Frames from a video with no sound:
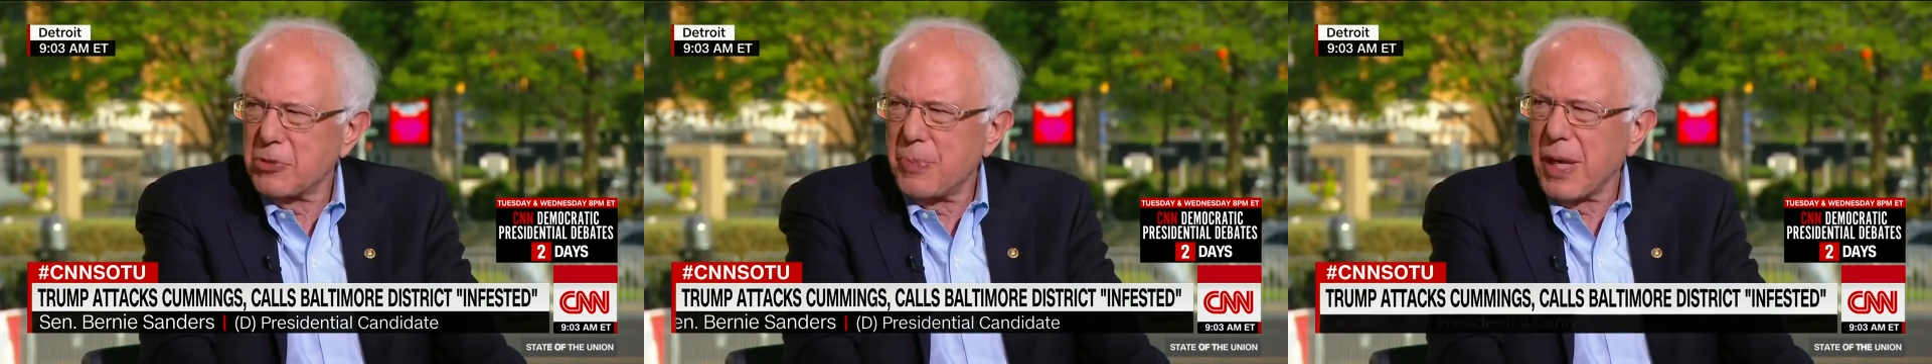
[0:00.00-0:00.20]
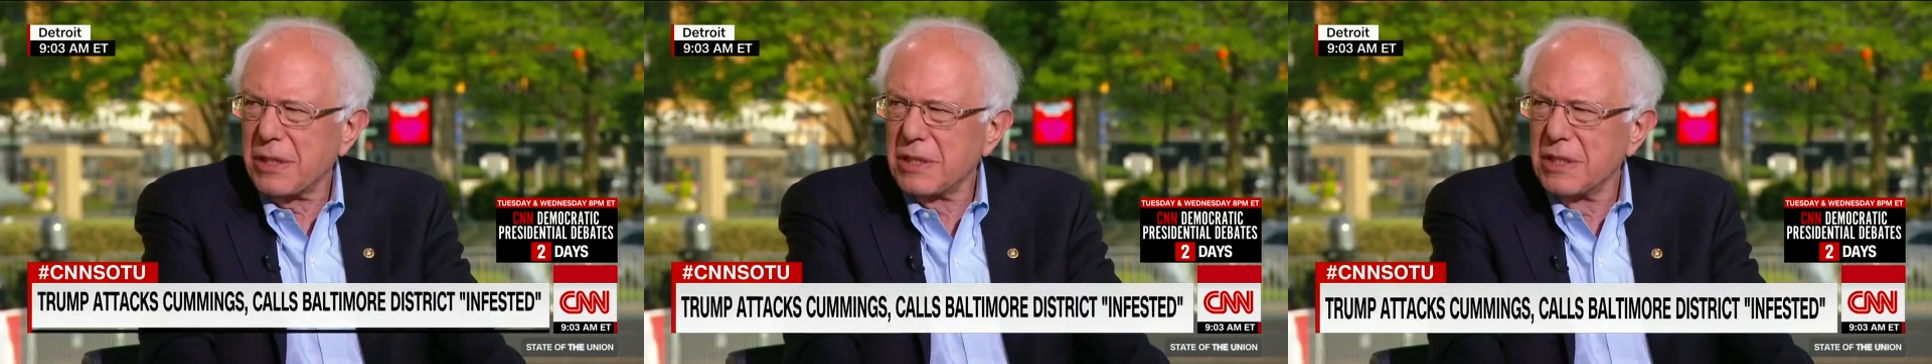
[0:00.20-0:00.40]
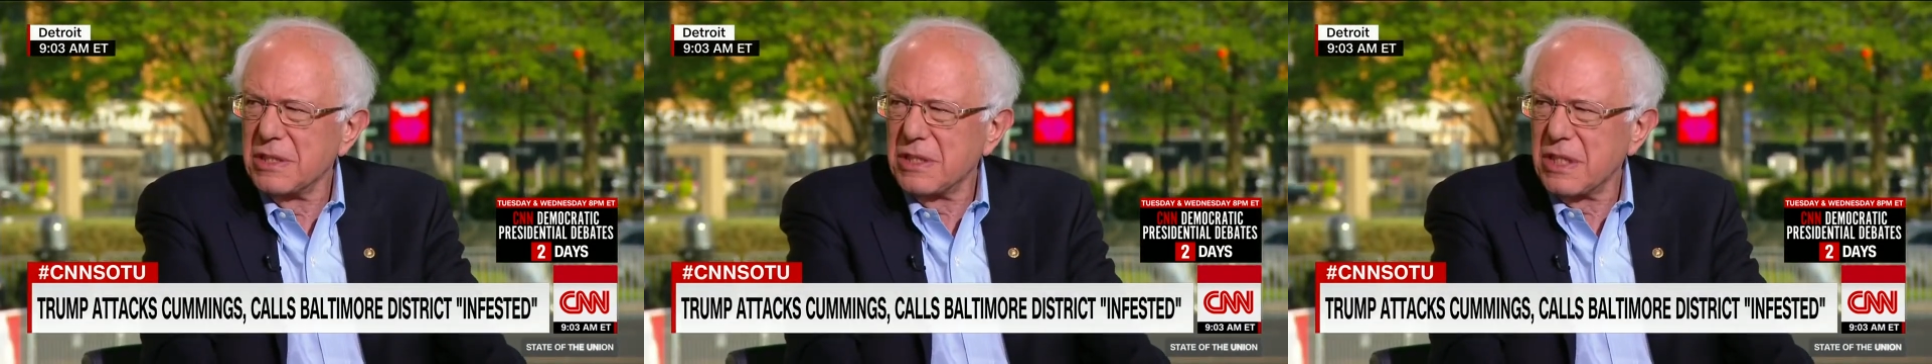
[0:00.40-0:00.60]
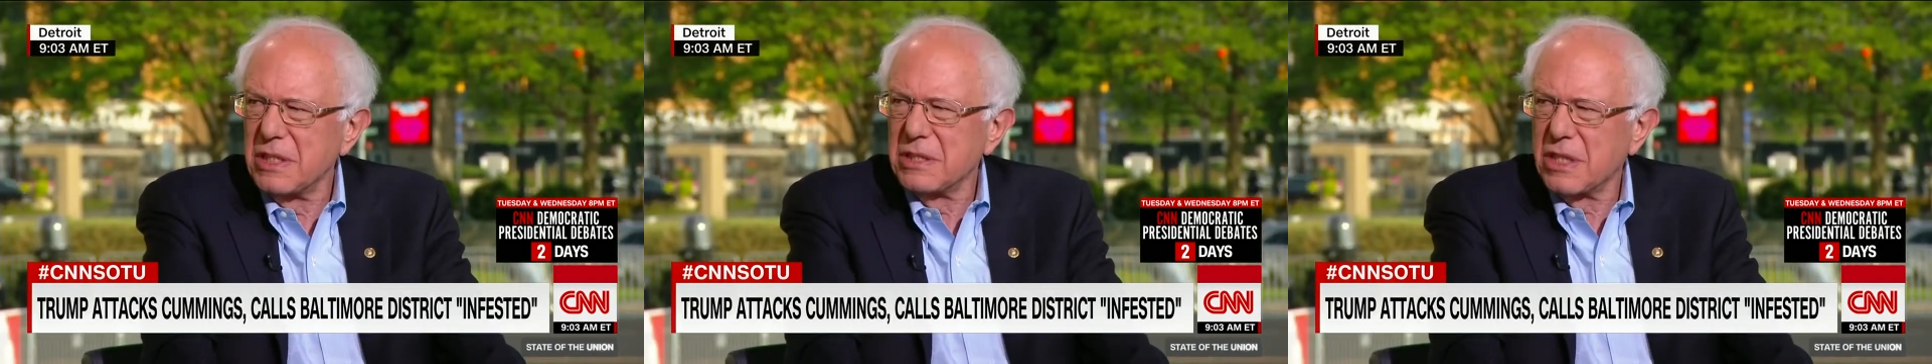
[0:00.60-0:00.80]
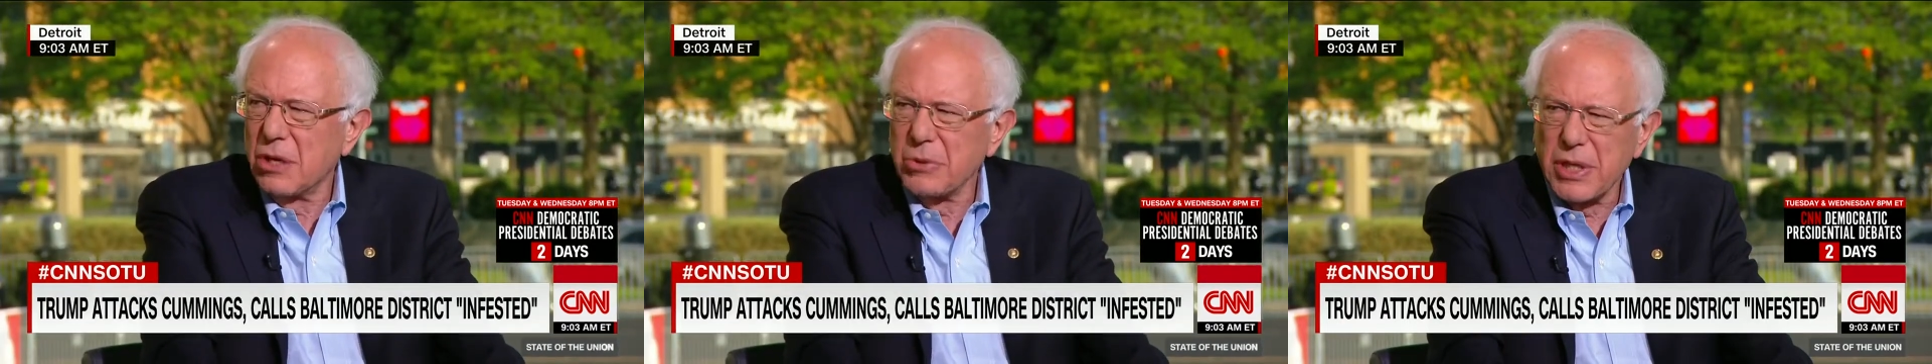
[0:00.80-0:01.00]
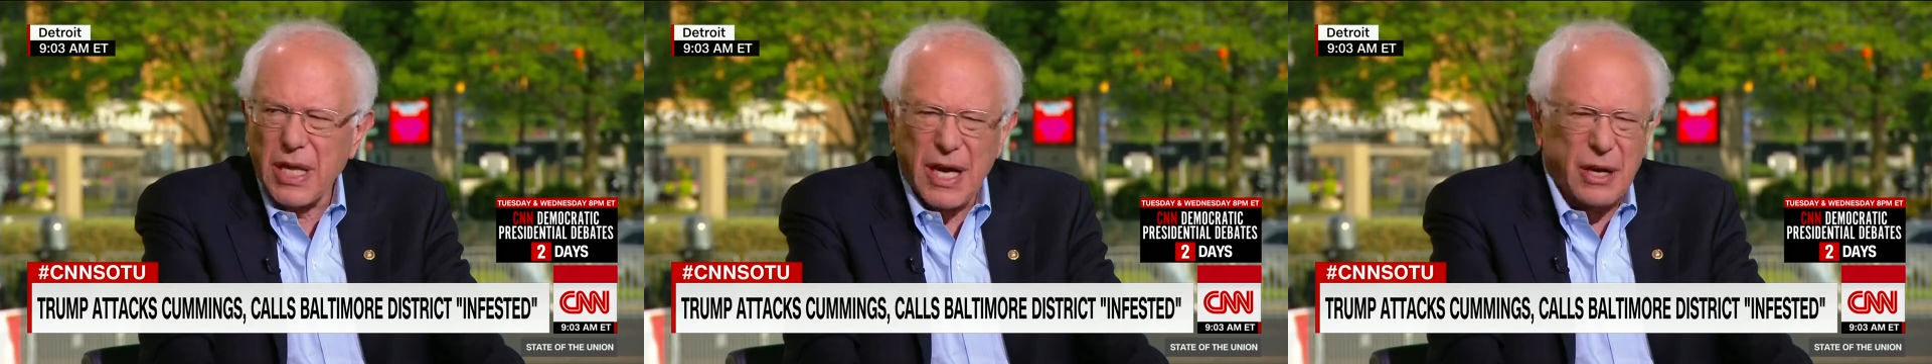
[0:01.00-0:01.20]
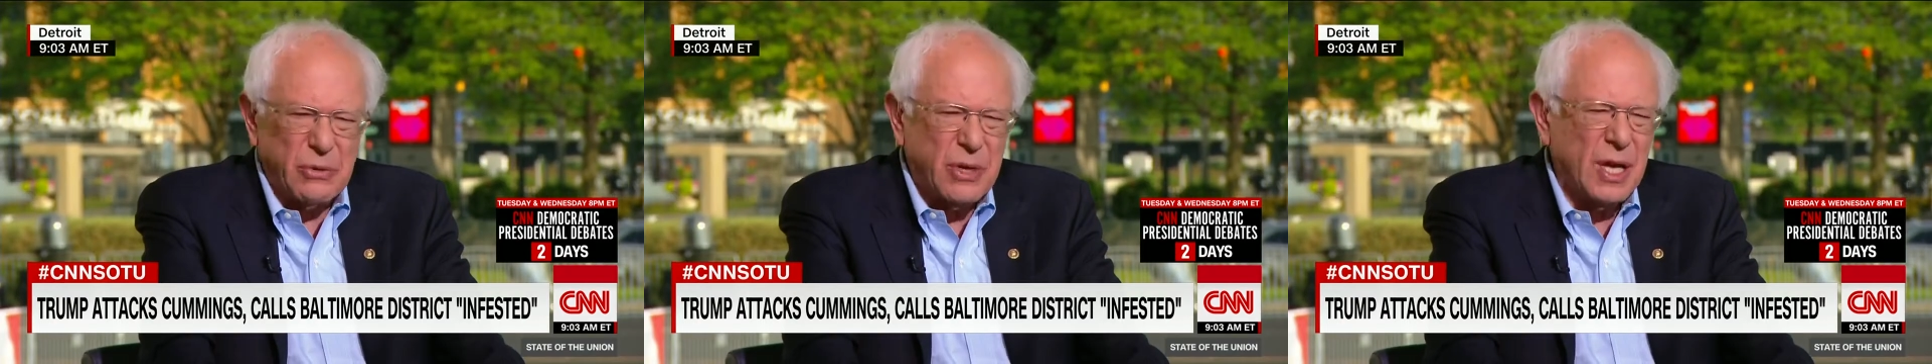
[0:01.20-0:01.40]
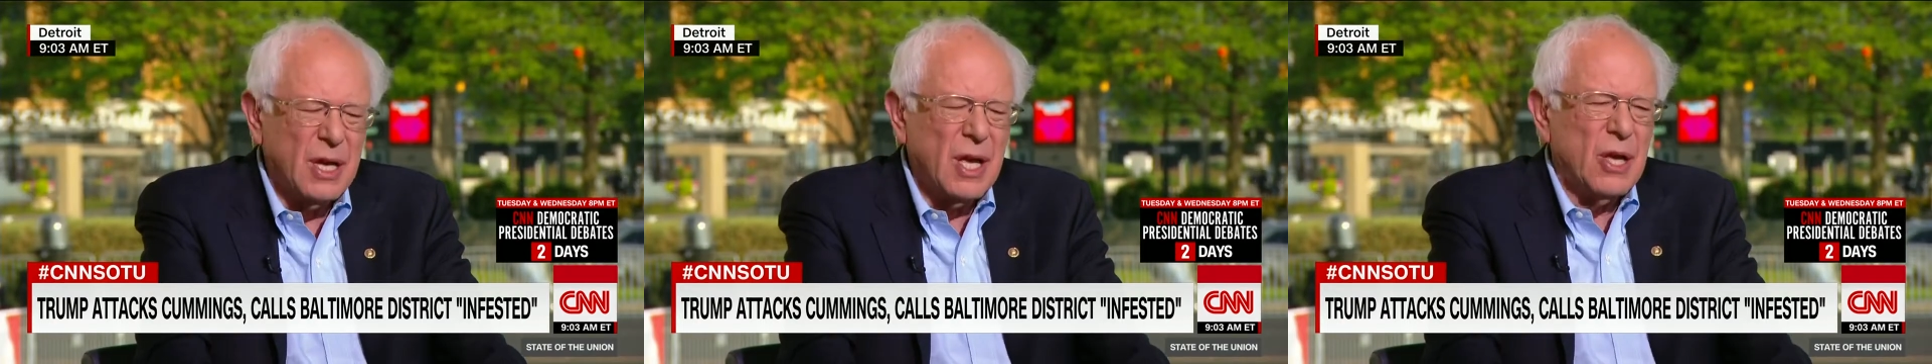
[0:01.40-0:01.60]
expectancy is going
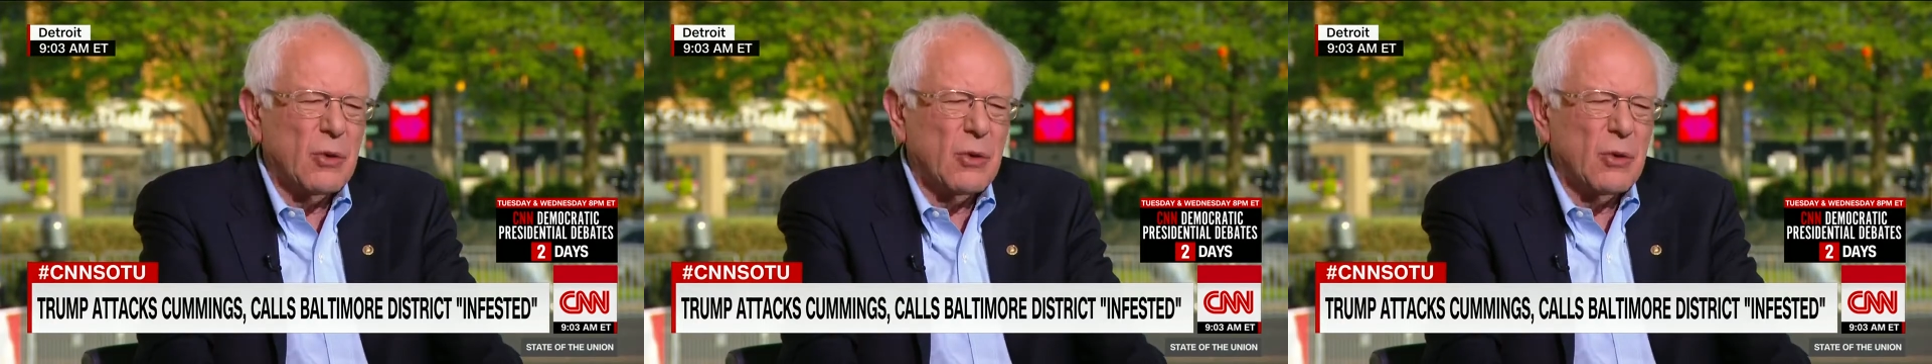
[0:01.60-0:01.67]
down,